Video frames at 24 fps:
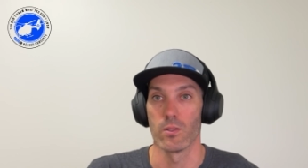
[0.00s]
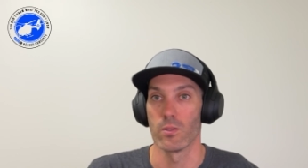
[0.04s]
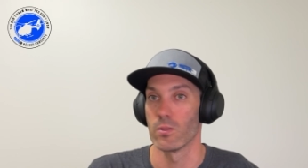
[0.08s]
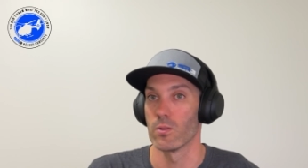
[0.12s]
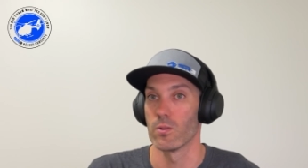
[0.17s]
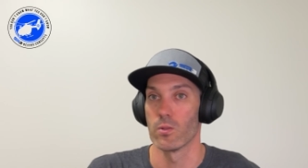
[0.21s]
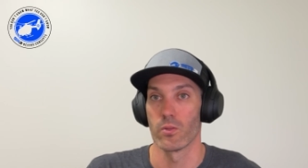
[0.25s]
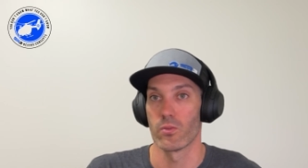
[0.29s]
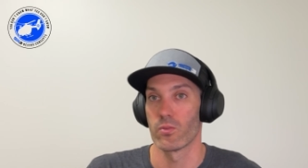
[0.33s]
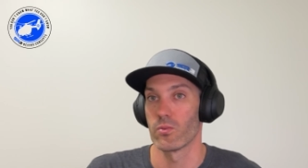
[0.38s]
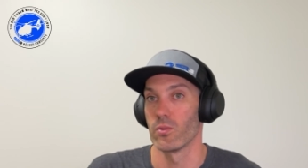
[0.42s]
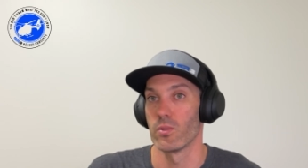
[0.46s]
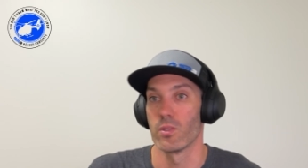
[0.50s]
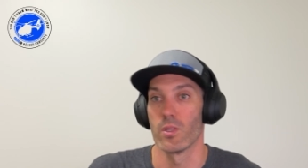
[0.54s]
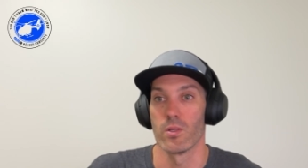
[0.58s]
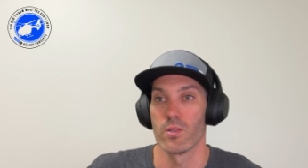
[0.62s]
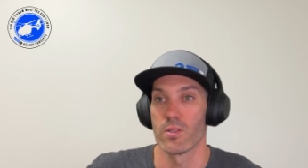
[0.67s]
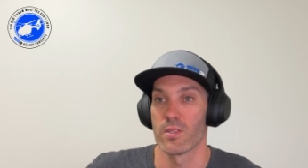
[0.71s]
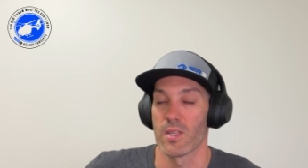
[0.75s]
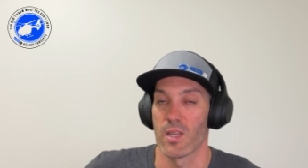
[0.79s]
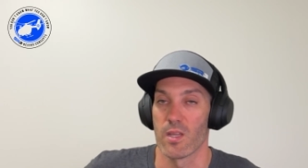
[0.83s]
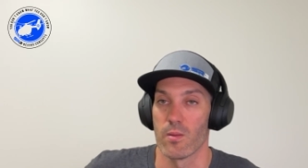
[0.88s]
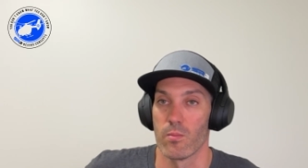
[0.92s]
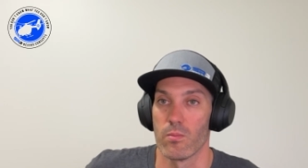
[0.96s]
through those
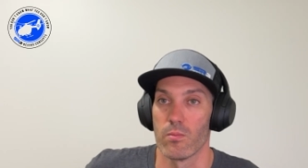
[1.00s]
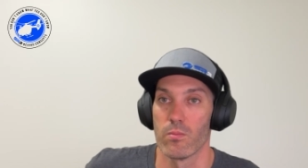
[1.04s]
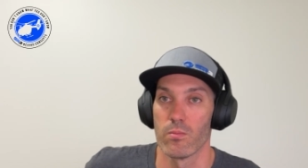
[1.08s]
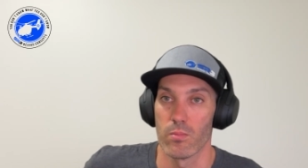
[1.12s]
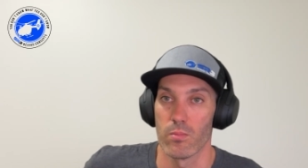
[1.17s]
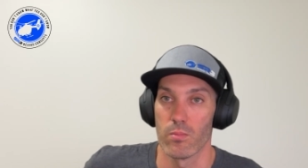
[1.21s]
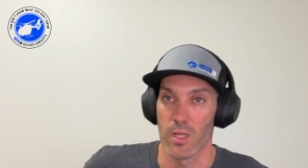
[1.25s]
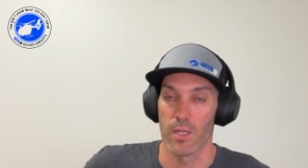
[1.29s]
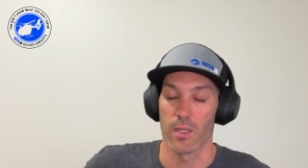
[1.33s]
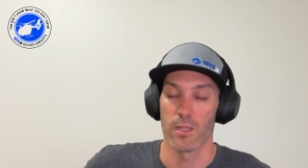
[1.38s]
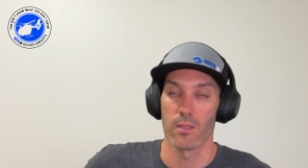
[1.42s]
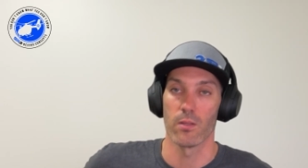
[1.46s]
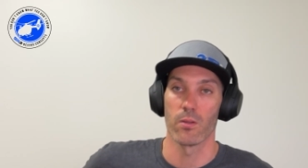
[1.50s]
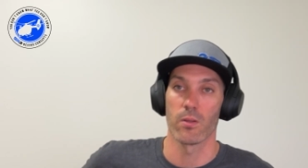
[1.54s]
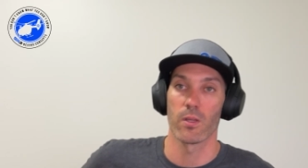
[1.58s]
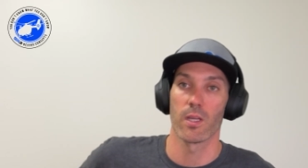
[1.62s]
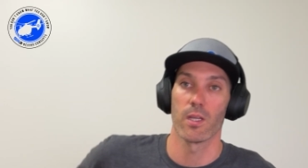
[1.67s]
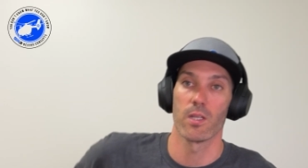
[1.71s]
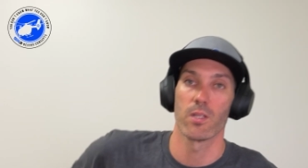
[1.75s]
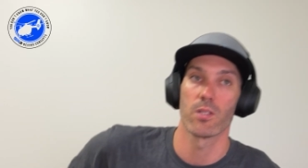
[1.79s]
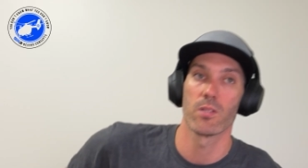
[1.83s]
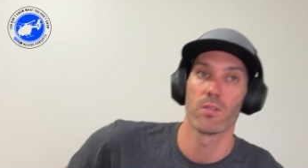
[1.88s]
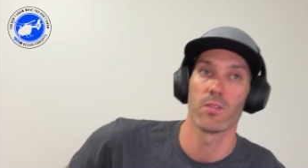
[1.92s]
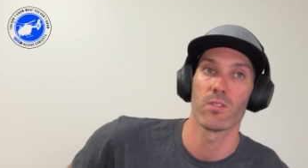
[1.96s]
same
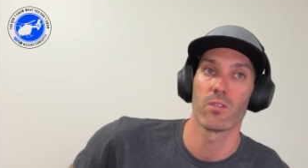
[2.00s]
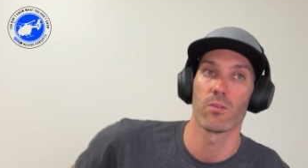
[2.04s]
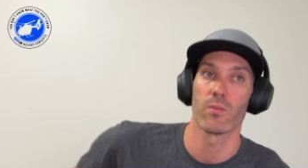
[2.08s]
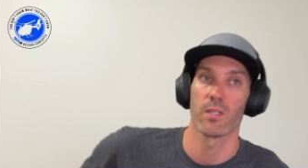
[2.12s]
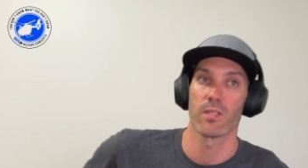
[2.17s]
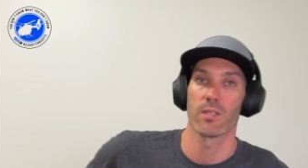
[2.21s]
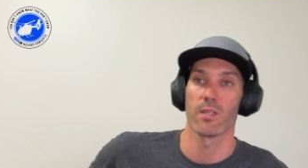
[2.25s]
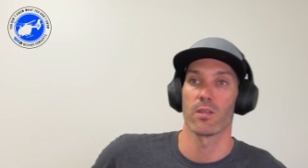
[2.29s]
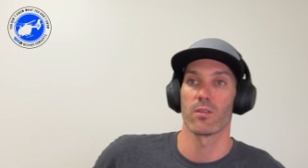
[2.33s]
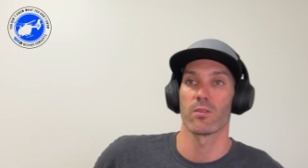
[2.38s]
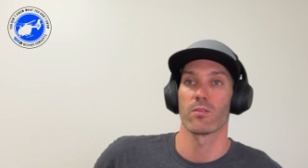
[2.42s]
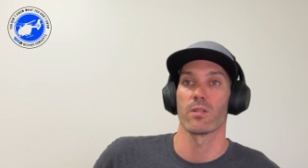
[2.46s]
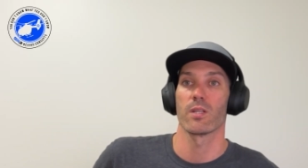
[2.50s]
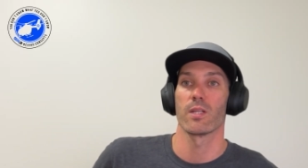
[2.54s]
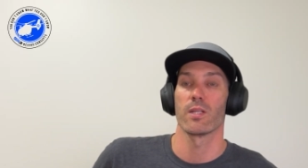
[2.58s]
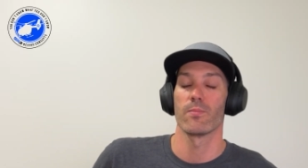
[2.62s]
locations through SR3.